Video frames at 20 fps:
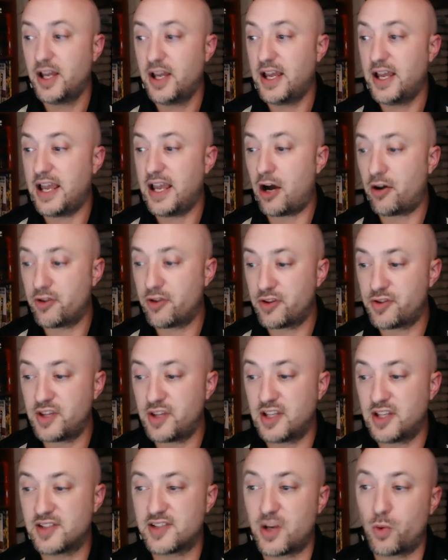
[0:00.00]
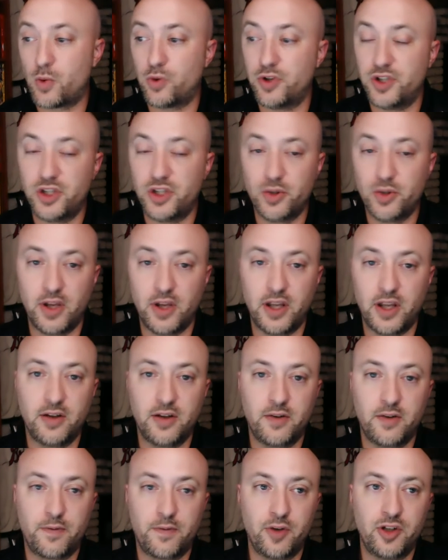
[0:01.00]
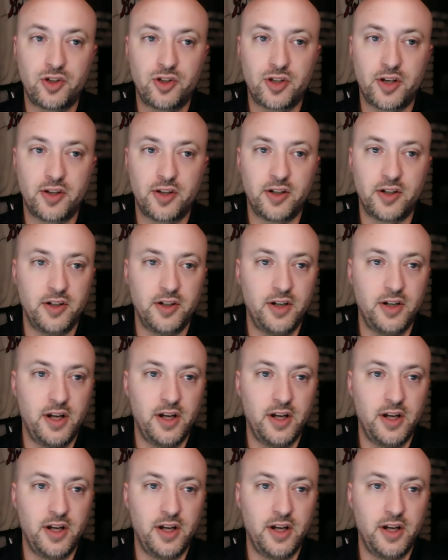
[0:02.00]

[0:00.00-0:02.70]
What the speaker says: all the things that we're doing for each other.